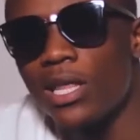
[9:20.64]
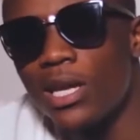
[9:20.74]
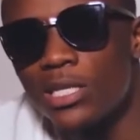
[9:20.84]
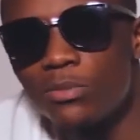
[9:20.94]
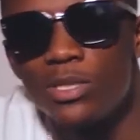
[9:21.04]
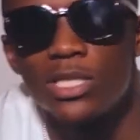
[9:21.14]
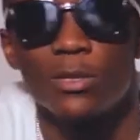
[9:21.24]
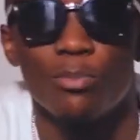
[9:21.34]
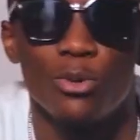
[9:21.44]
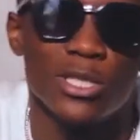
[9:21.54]
that has been
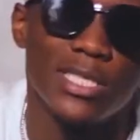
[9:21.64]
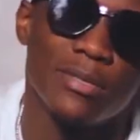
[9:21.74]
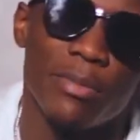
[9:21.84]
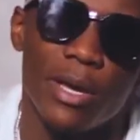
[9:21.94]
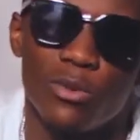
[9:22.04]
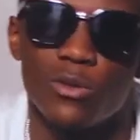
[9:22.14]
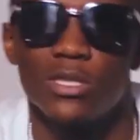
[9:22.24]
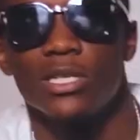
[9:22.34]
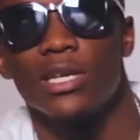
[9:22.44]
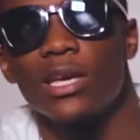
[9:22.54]
supporting my
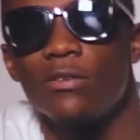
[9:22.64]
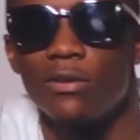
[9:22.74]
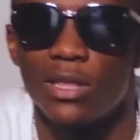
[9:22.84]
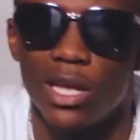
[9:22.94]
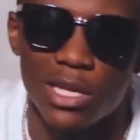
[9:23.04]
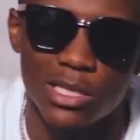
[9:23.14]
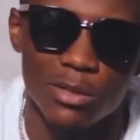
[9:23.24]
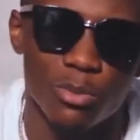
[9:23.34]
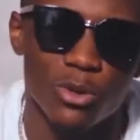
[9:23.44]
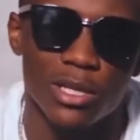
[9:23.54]
music, everyone that has
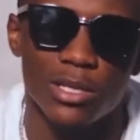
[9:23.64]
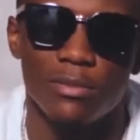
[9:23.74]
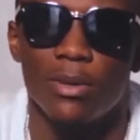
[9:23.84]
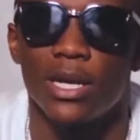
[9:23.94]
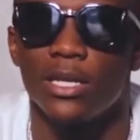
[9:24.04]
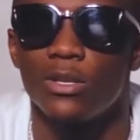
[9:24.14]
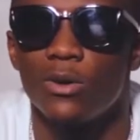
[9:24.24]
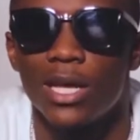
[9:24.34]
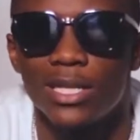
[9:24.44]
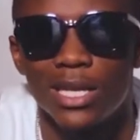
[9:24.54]
supported my
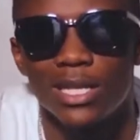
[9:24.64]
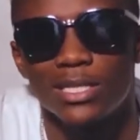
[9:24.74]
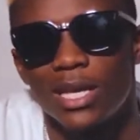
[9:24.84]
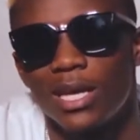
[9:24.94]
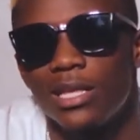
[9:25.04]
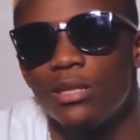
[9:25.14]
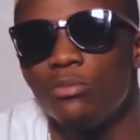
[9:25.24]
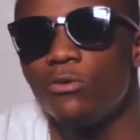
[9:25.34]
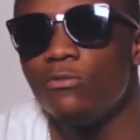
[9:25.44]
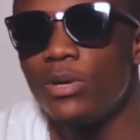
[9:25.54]
Landa Nasana, the
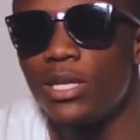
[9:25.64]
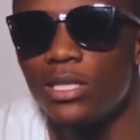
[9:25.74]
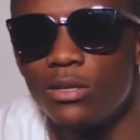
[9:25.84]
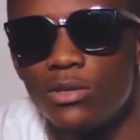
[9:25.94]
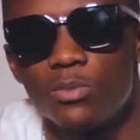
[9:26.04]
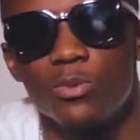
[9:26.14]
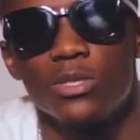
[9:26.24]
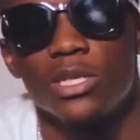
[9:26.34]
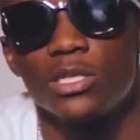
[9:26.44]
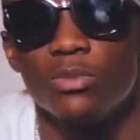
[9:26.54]
movement, the
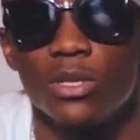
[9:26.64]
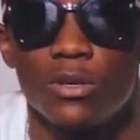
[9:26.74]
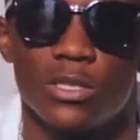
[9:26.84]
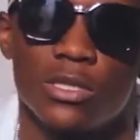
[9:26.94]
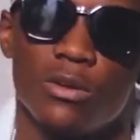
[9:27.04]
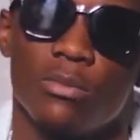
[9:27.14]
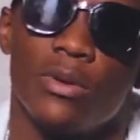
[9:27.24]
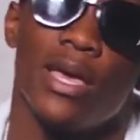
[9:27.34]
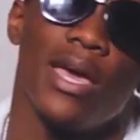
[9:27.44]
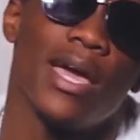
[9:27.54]
response has been awesome.
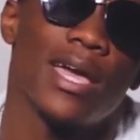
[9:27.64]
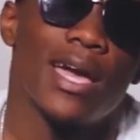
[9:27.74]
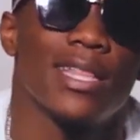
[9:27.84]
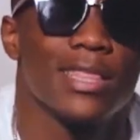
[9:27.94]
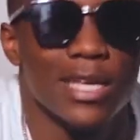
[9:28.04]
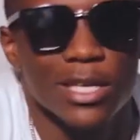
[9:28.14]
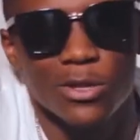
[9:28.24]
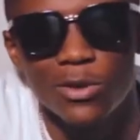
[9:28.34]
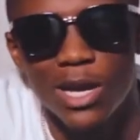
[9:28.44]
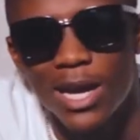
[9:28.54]
I can't thank
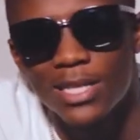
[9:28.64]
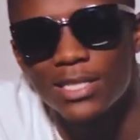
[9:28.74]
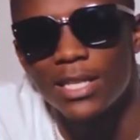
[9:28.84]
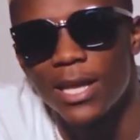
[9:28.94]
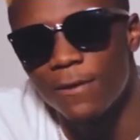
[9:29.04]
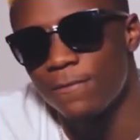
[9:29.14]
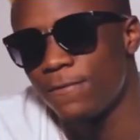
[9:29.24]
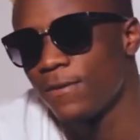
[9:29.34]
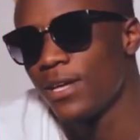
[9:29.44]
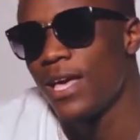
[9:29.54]
you guys
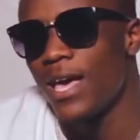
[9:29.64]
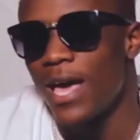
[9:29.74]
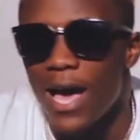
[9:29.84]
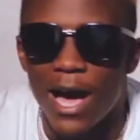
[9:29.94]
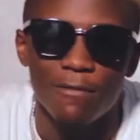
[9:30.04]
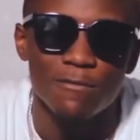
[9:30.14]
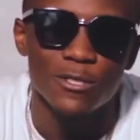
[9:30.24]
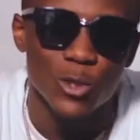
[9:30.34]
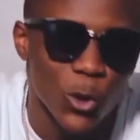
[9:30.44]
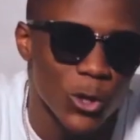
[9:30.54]
enough. I've
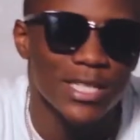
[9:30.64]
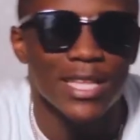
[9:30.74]
sold